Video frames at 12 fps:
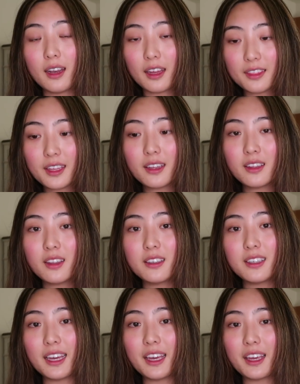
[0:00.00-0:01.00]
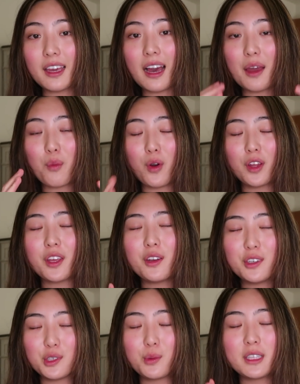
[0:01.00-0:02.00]
And at the end of the day, I want you
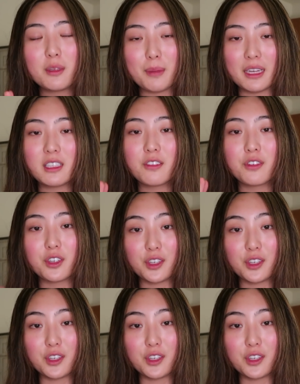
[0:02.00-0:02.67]
to do what's best for